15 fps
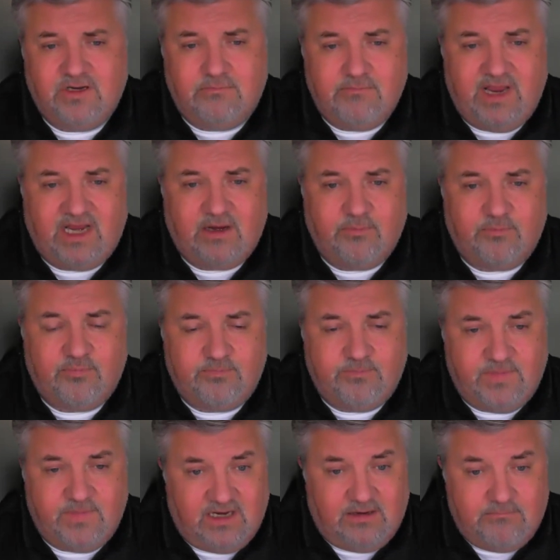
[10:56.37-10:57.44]
can make a
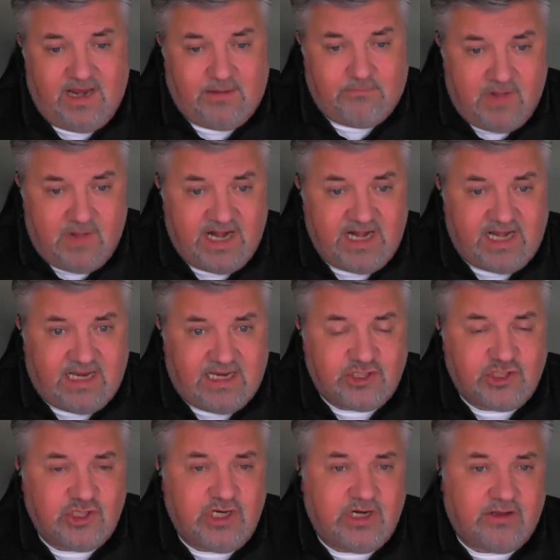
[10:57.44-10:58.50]
you know, make money
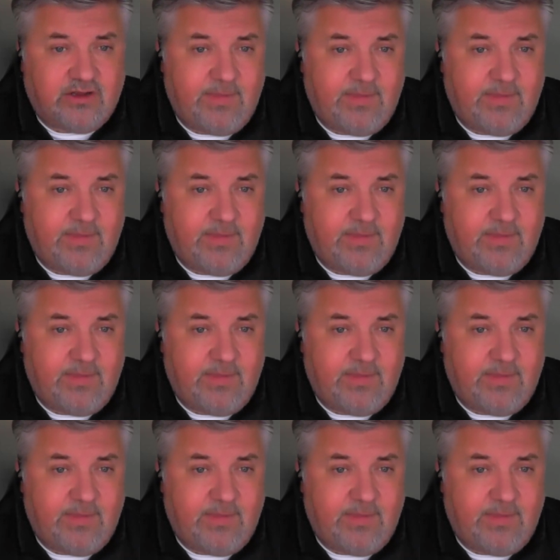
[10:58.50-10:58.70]
each year,